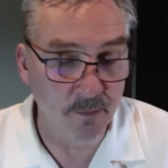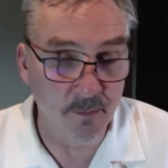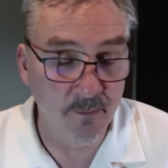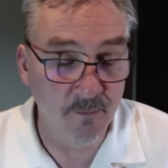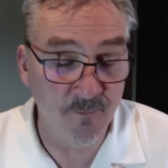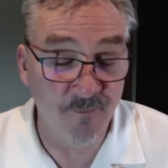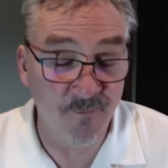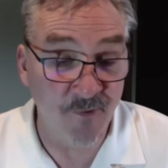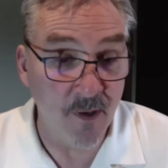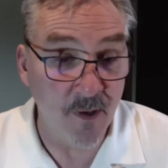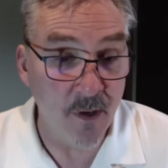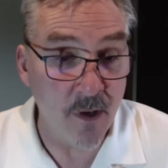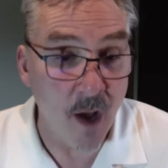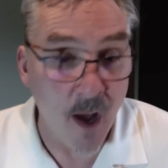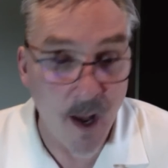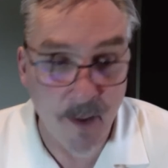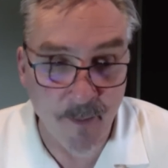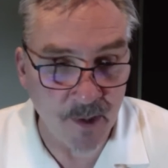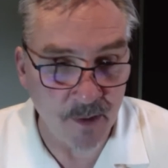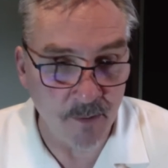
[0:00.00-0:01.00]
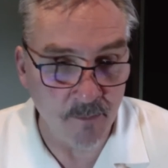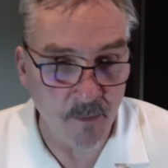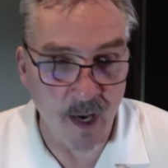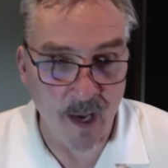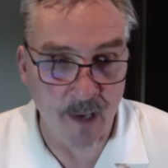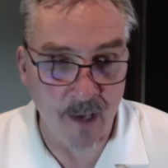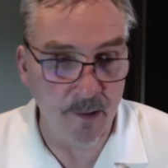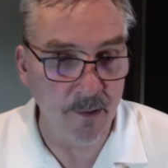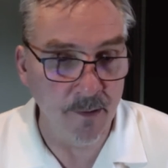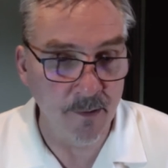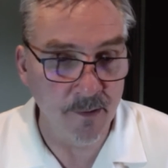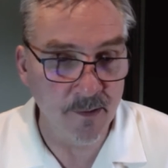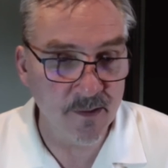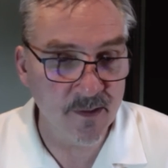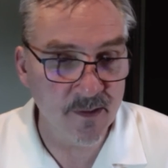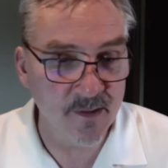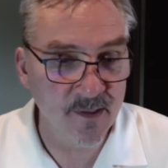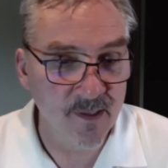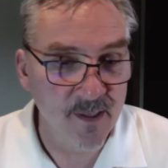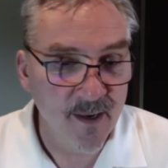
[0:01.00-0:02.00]
phenomenal
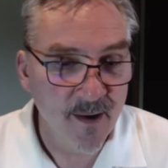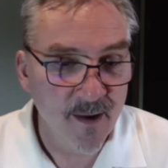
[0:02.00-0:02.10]
modelers.